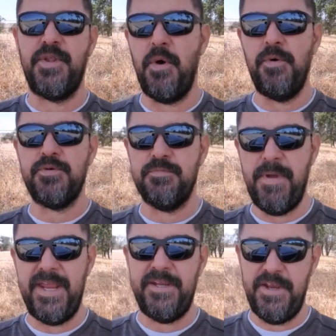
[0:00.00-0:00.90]
those
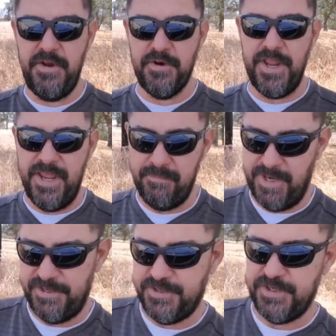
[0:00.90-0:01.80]
made in your
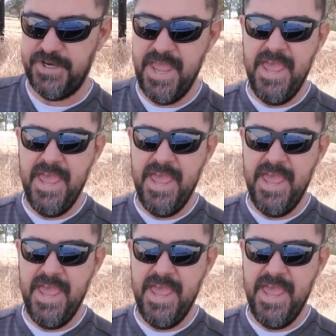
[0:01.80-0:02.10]
image.